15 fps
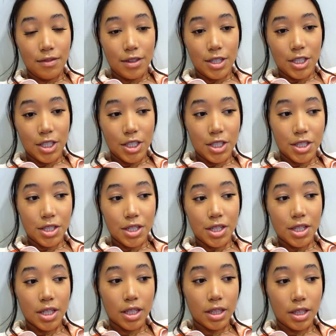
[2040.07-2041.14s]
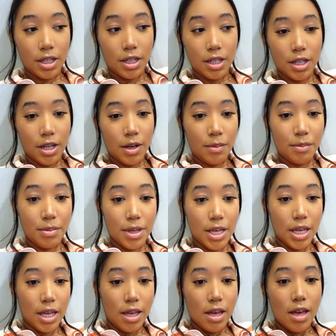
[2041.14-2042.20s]
finished cleaning up
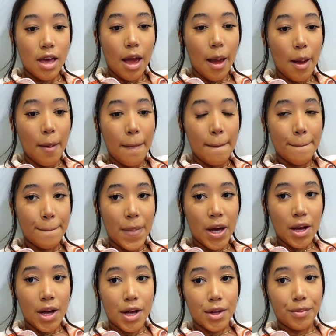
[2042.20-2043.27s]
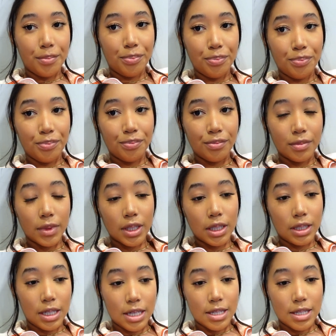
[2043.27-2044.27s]
and um, like